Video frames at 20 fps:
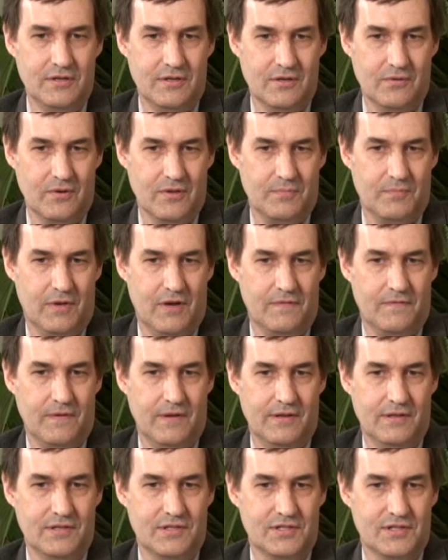to dinner with my
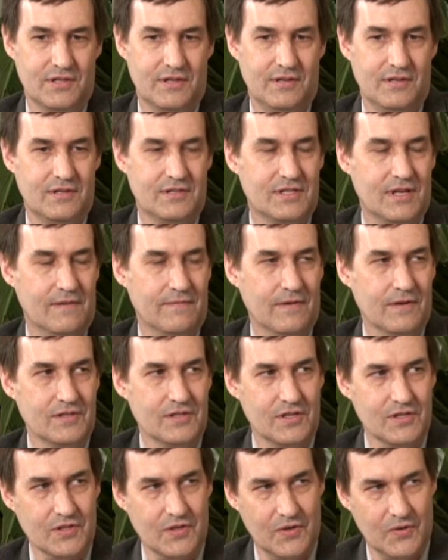friends in San
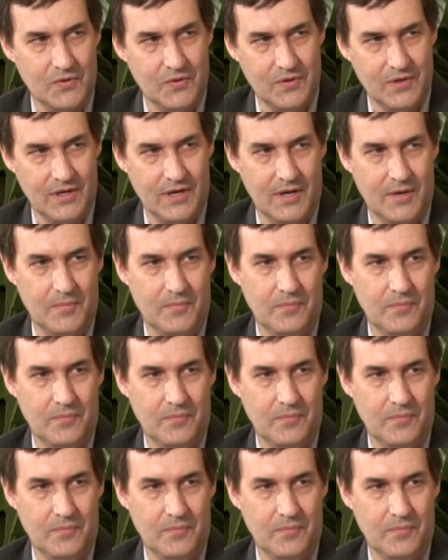Francisco